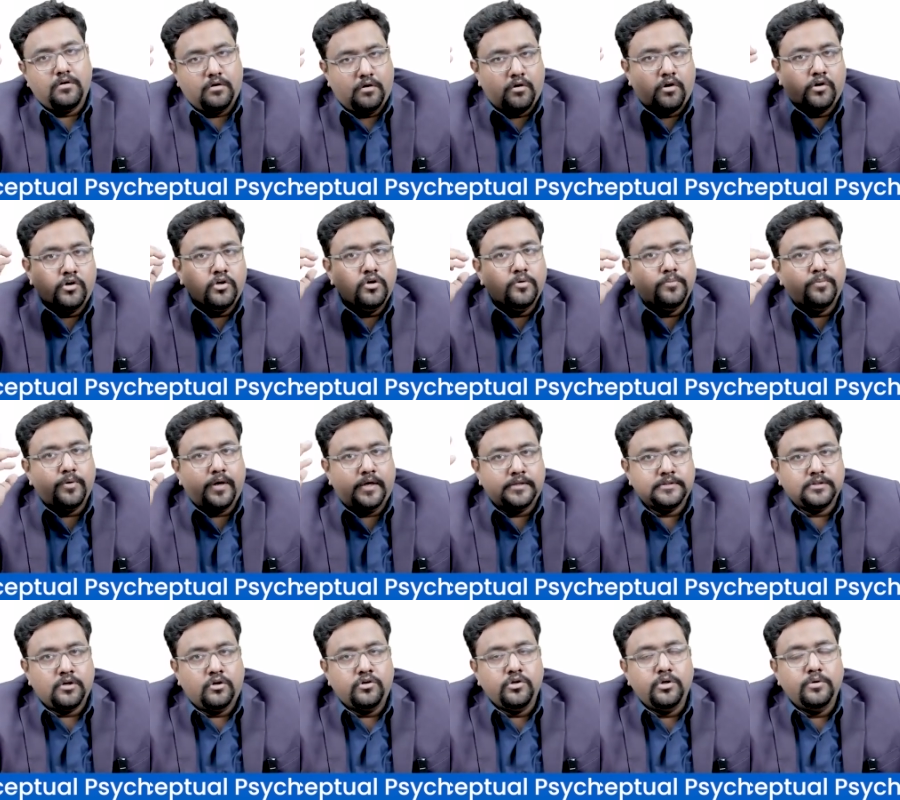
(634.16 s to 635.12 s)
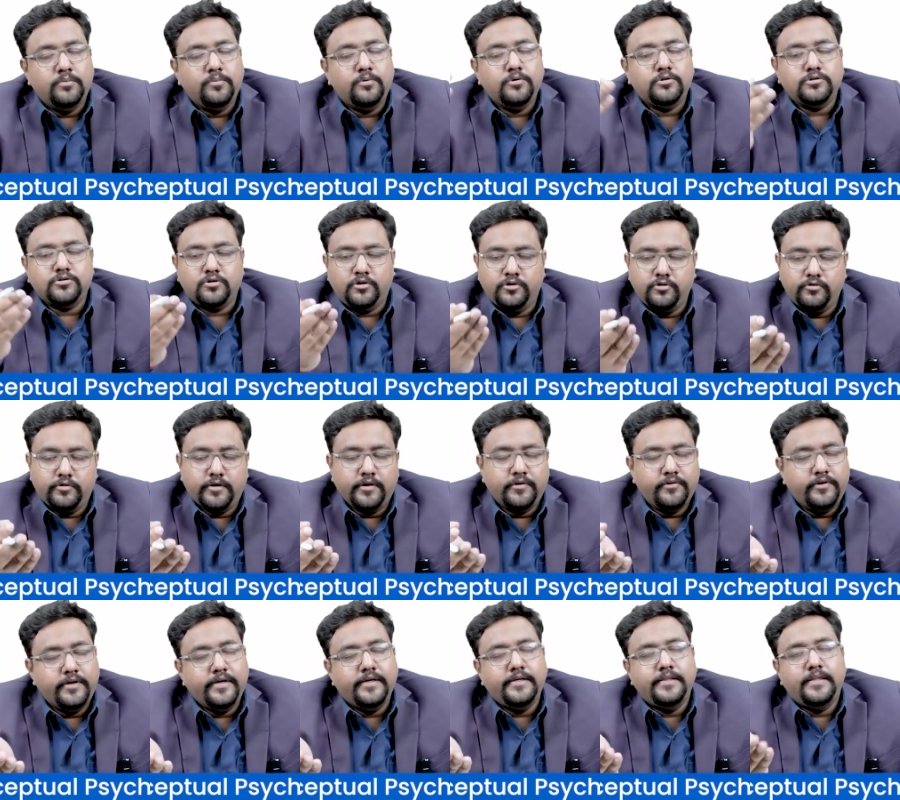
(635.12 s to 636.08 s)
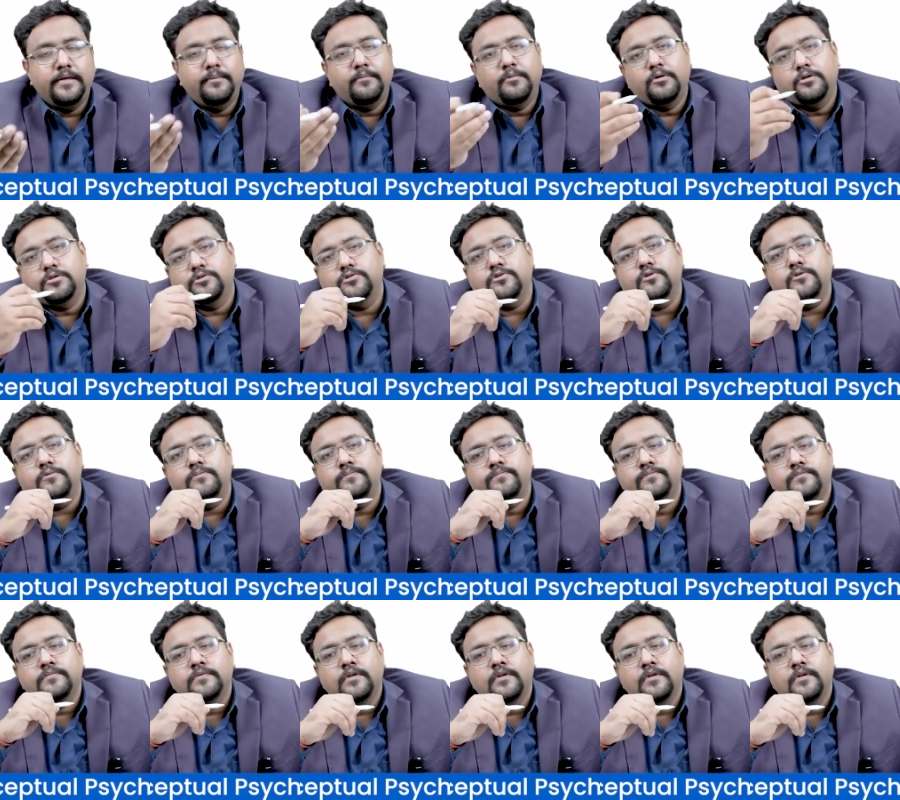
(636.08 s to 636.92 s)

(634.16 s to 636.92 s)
audiobooks, or you can read them also,